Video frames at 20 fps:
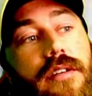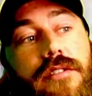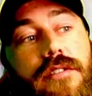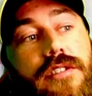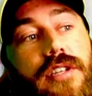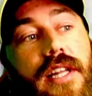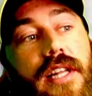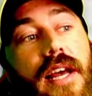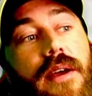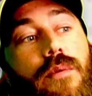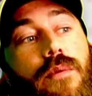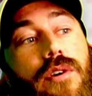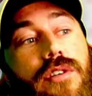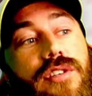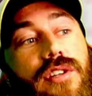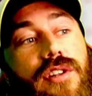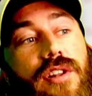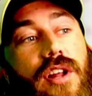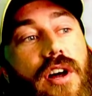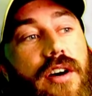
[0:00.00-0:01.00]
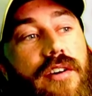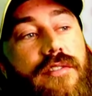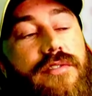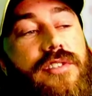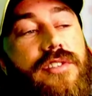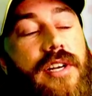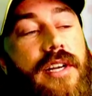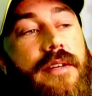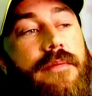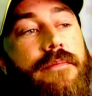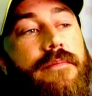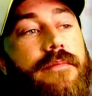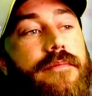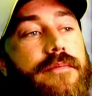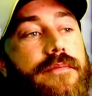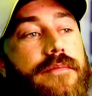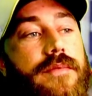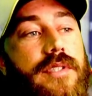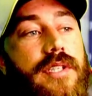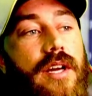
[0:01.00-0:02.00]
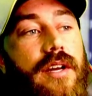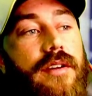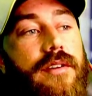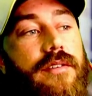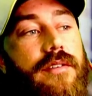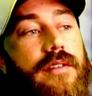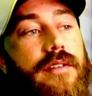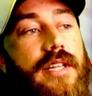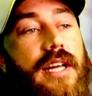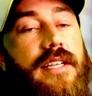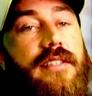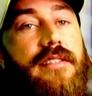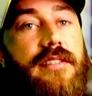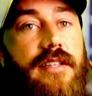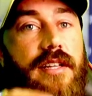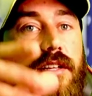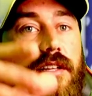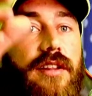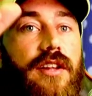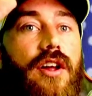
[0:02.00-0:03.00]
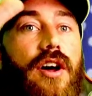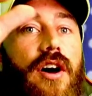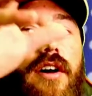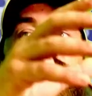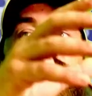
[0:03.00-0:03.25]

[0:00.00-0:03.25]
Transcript: So they watch live stream. So that's the live